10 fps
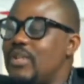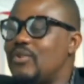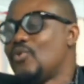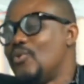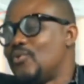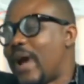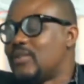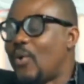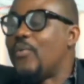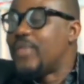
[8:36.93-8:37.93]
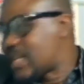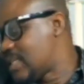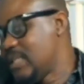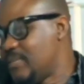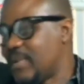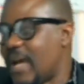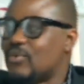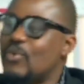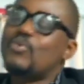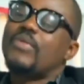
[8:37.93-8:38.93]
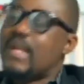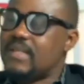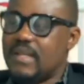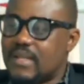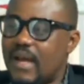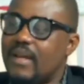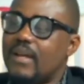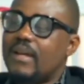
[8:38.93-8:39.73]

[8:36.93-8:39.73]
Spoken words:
need to write on that slip that go to that center.